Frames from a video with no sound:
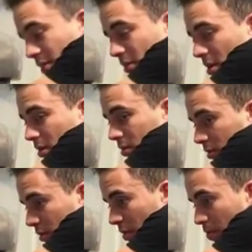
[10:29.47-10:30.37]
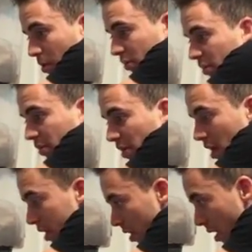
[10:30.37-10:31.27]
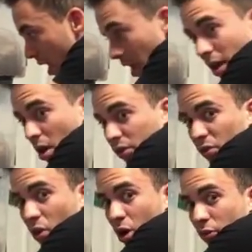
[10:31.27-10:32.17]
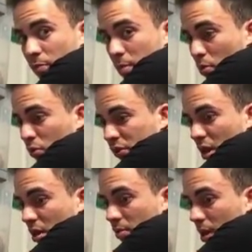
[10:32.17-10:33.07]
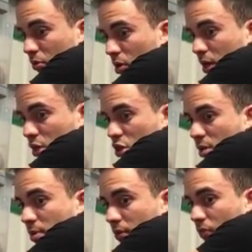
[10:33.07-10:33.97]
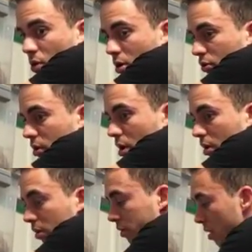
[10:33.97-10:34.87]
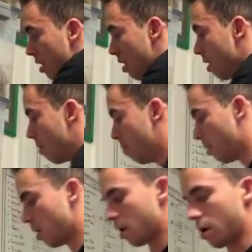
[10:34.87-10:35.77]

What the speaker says: on the person selling it. And I also heard of people who sell them like really cheap, like $400. But